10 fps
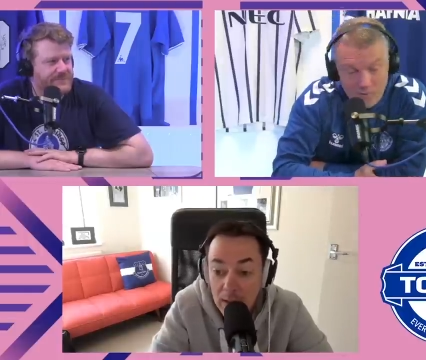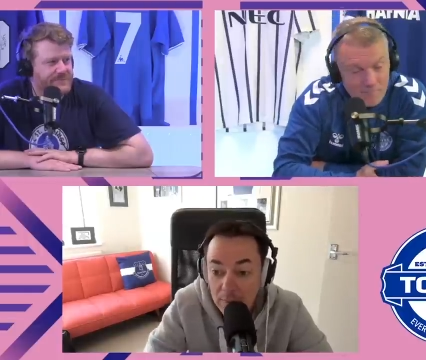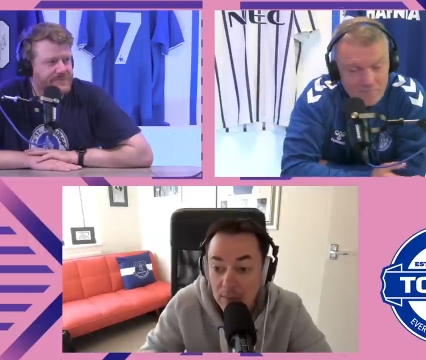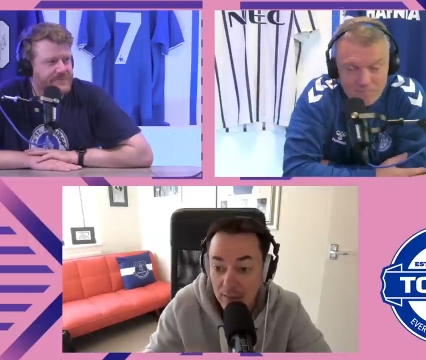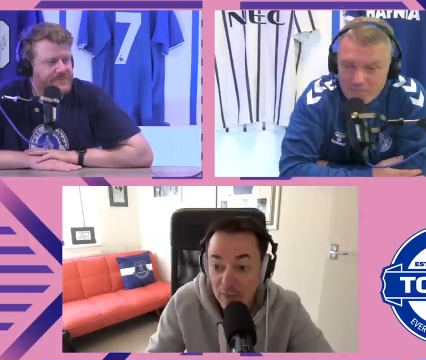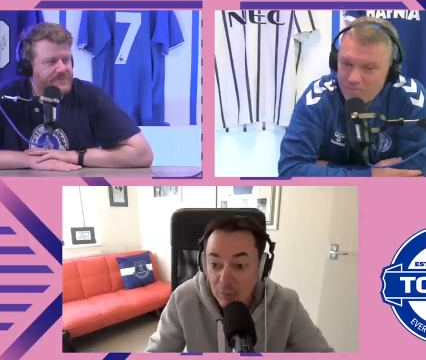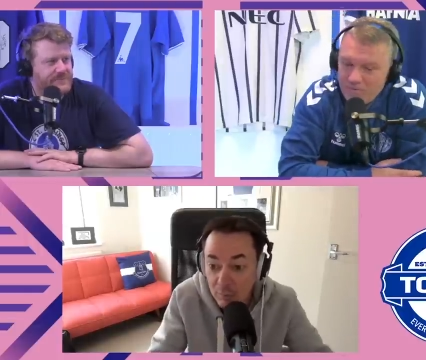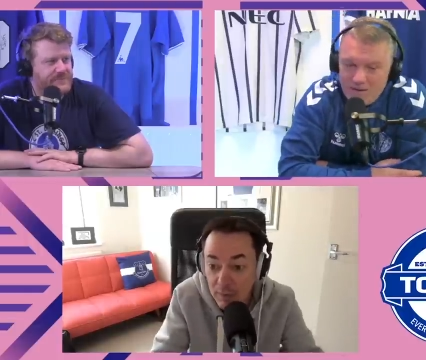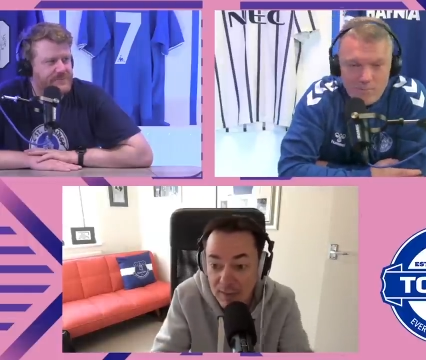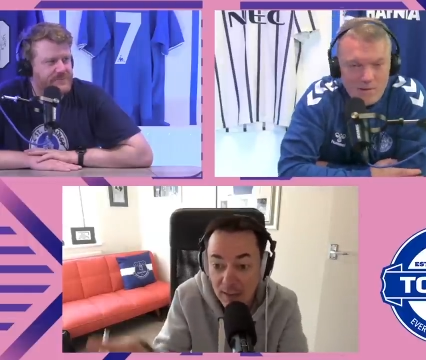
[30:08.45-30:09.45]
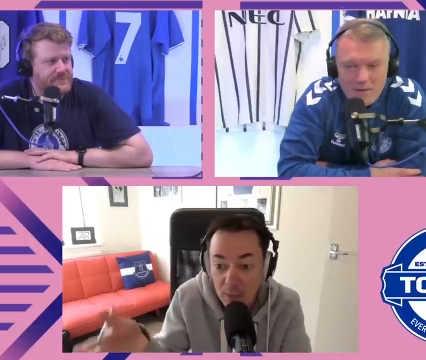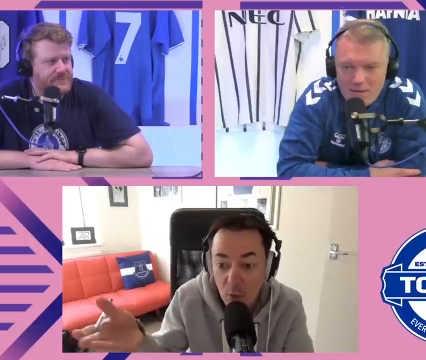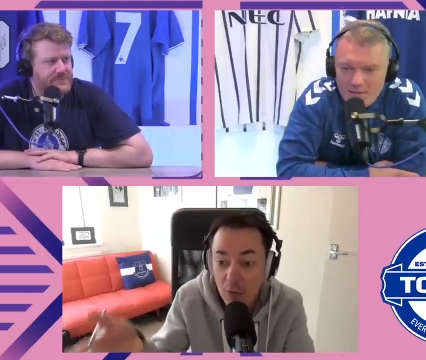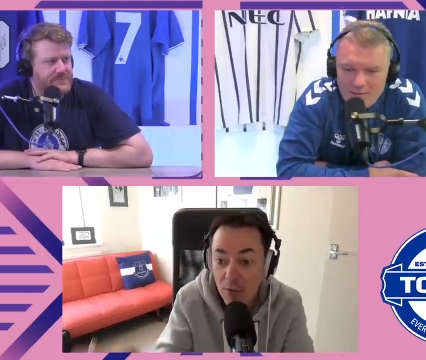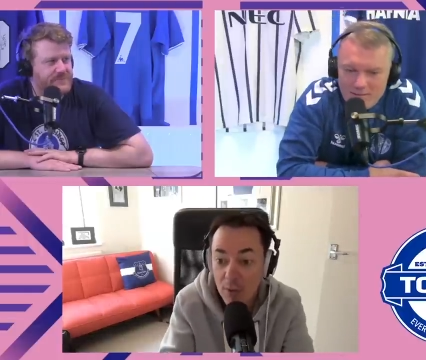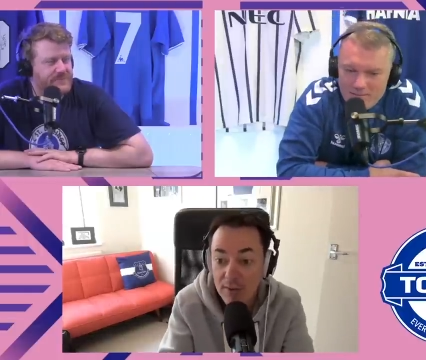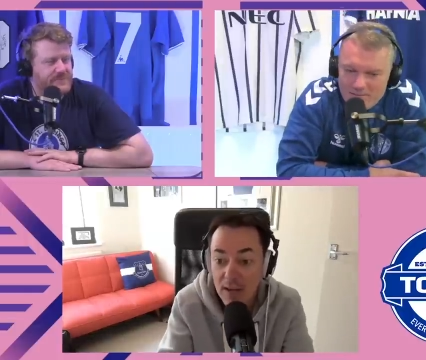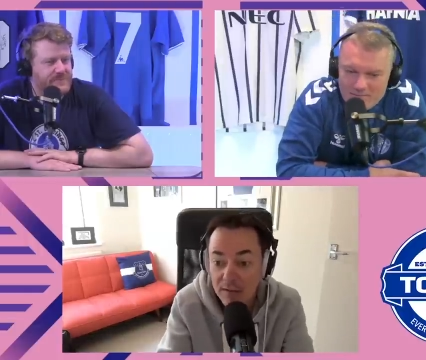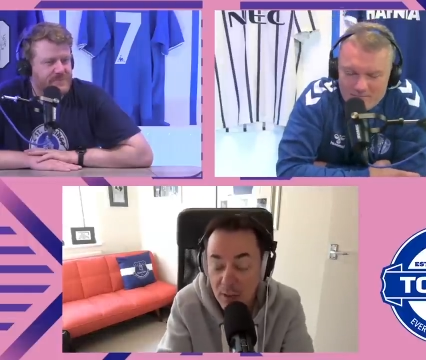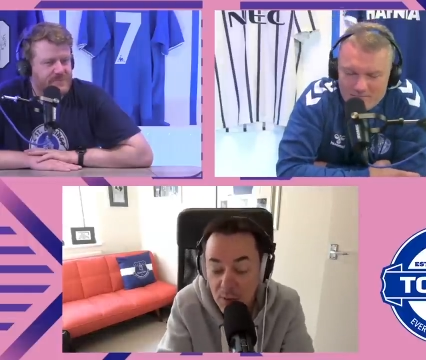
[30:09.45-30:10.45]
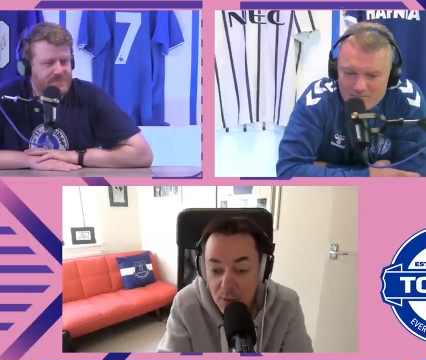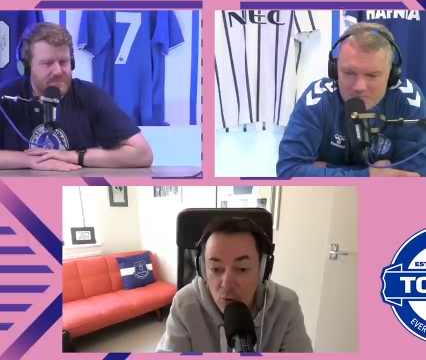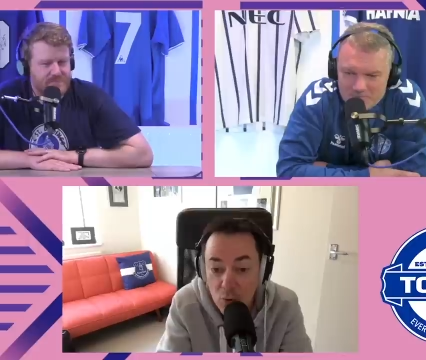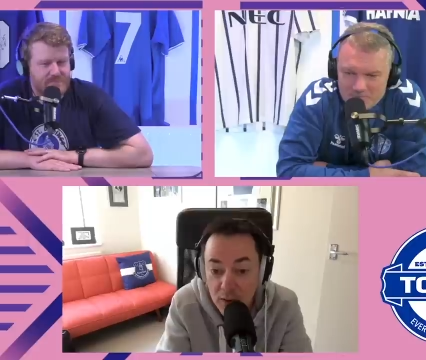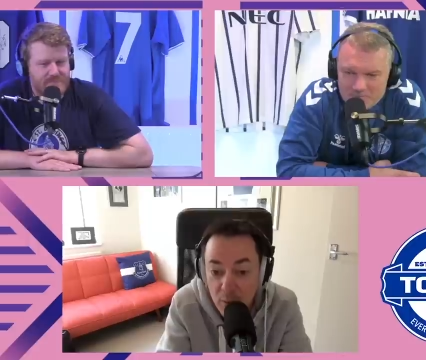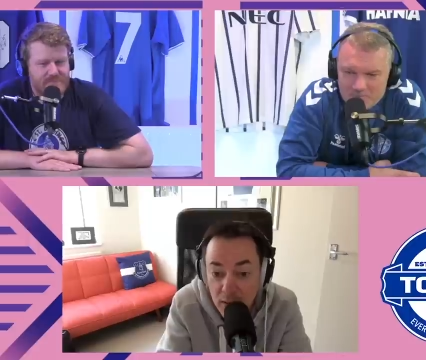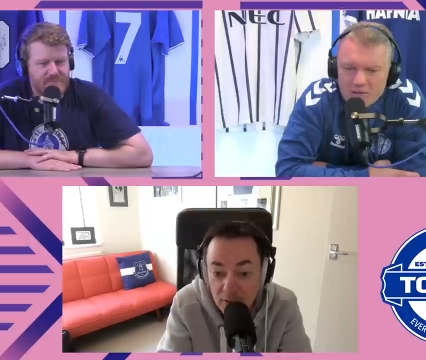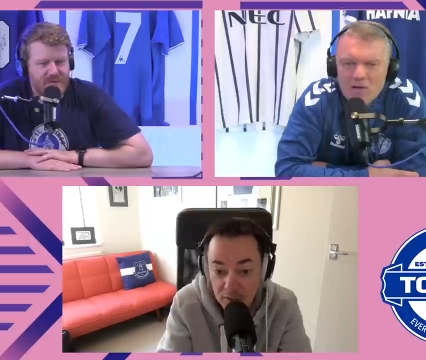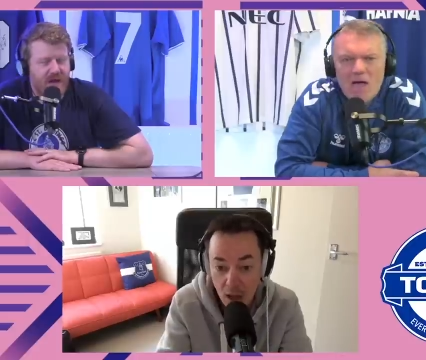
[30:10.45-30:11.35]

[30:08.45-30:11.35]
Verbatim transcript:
Speaker 1: well, that's. But tell you what,
Speaker 2: though, at that time in the morning when yeah.